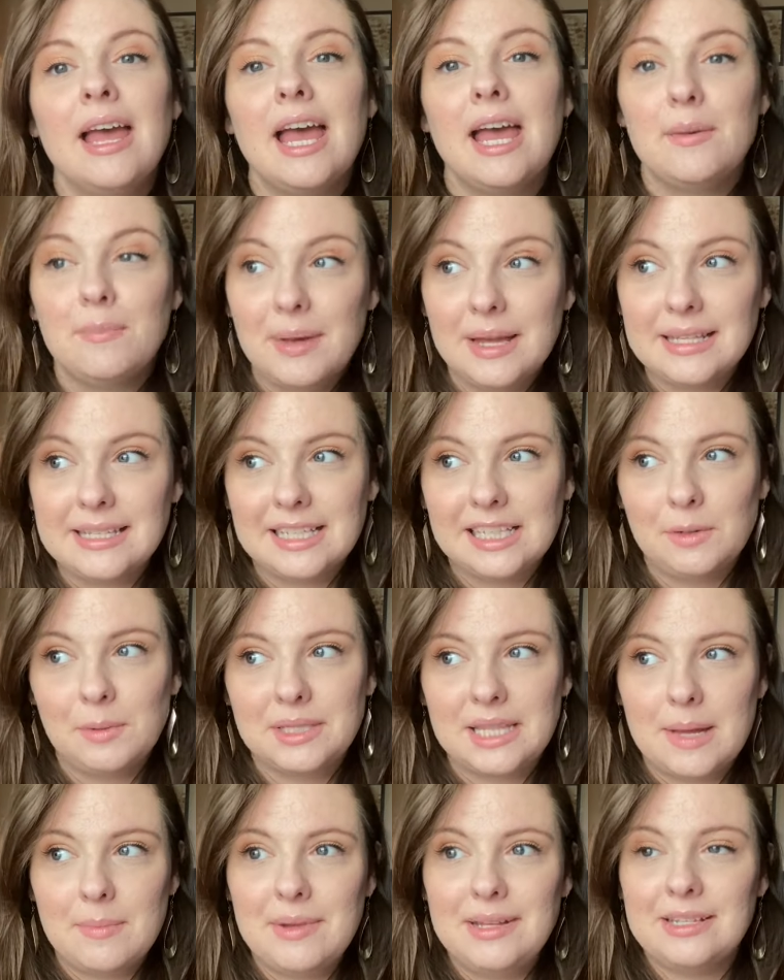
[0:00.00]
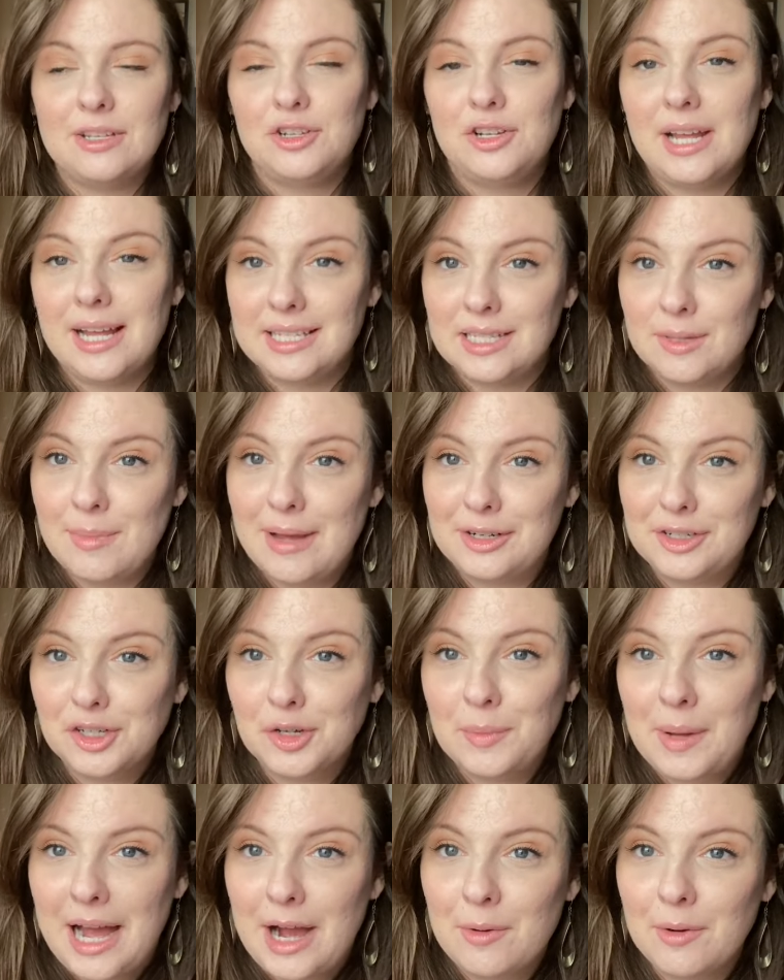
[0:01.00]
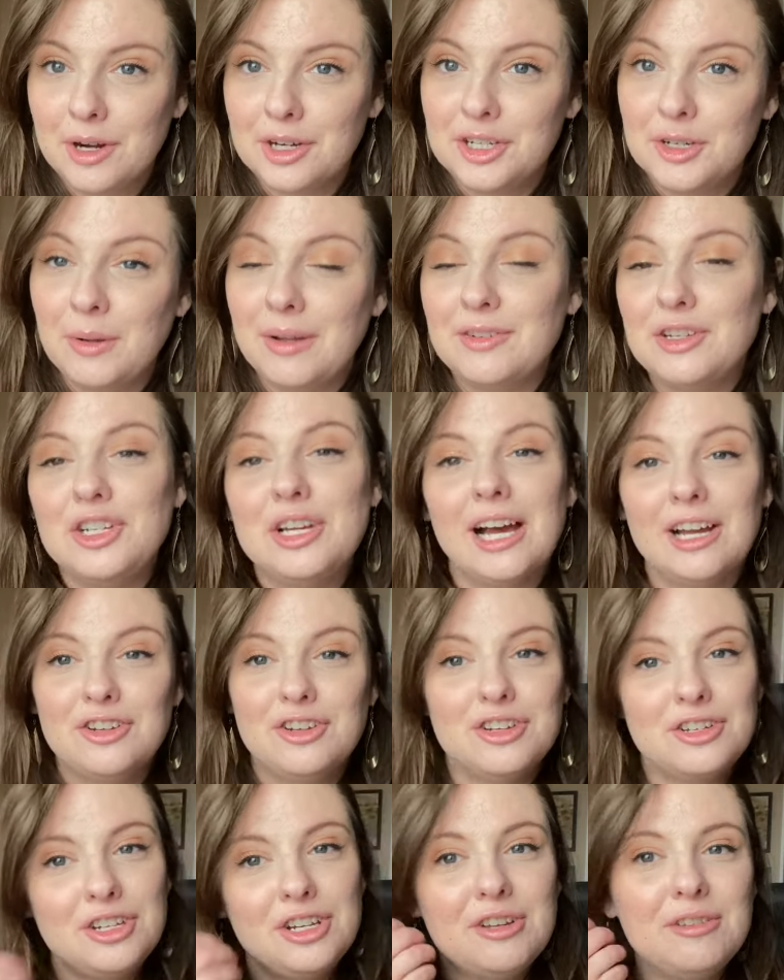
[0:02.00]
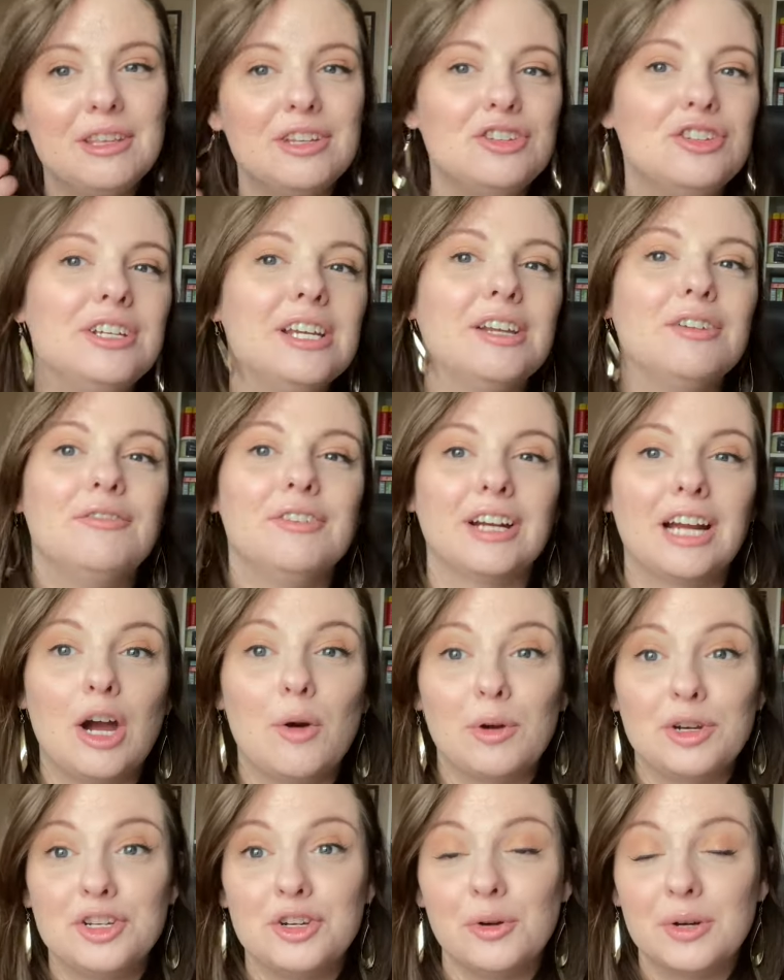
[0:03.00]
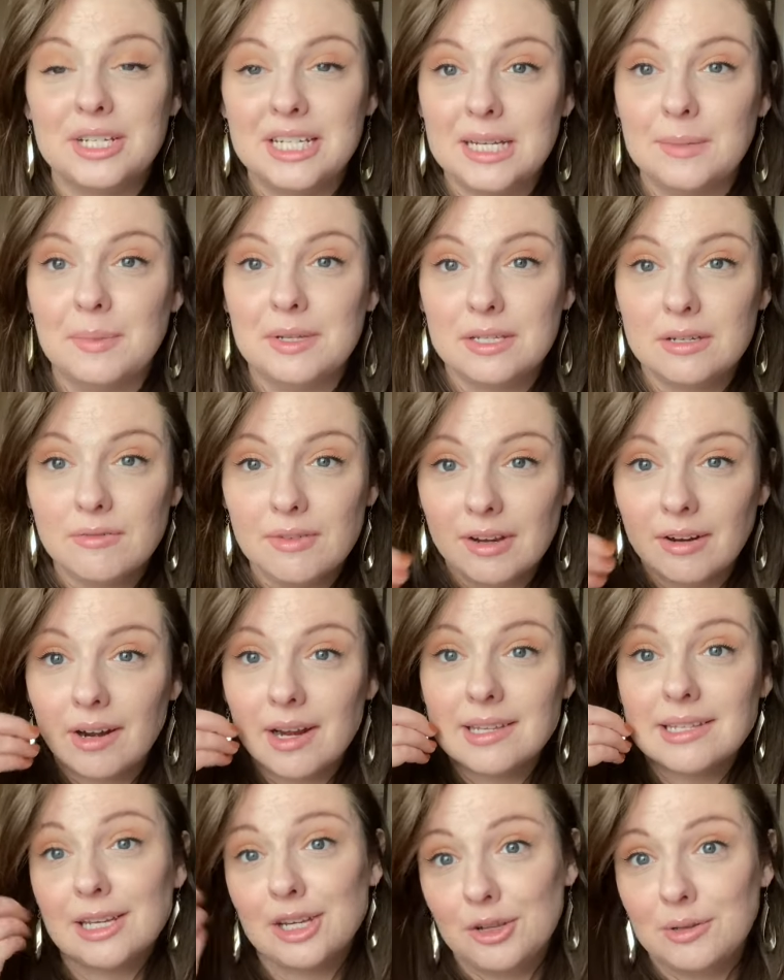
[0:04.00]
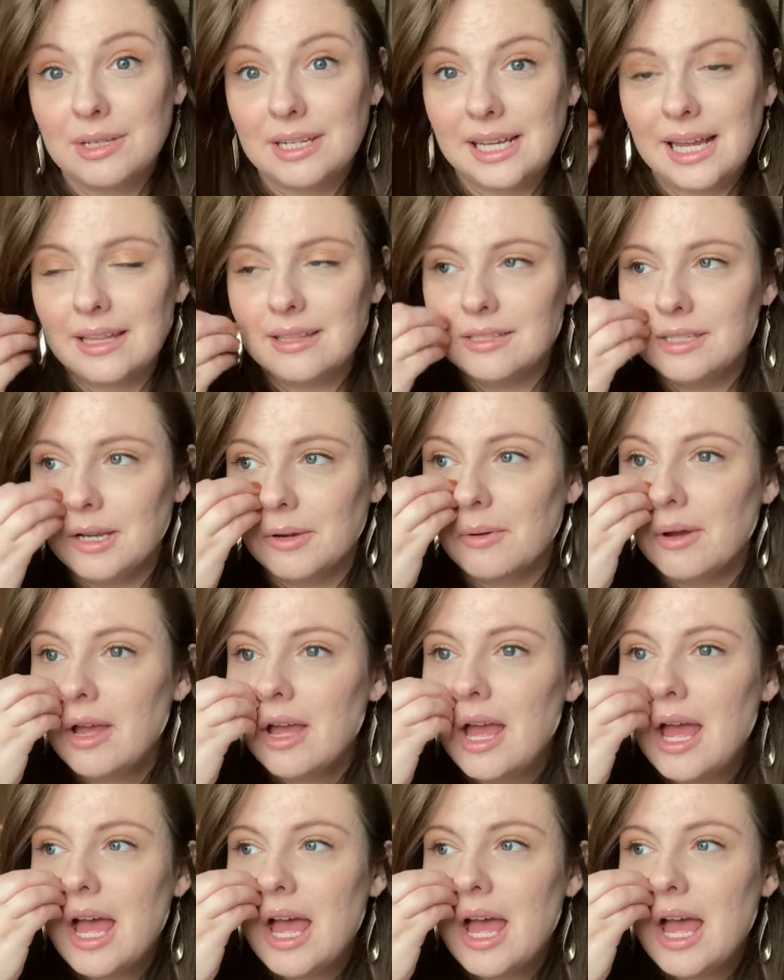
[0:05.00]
And basically what that means is she has the magical power to, if she touches you, then she can figure out what your deepest fear is and use it against you.